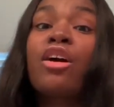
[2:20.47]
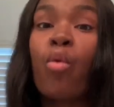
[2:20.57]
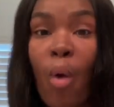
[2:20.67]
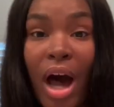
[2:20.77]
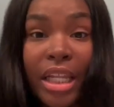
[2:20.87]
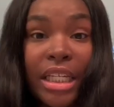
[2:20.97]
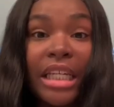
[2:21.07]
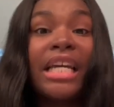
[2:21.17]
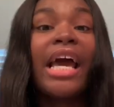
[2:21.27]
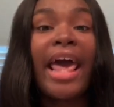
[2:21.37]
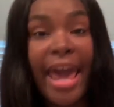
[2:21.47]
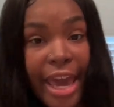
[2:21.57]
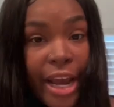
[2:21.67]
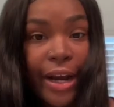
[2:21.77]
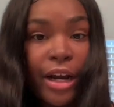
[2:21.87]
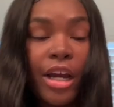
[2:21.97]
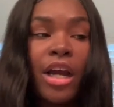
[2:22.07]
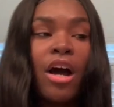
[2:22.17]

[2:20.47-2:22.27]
quality hair.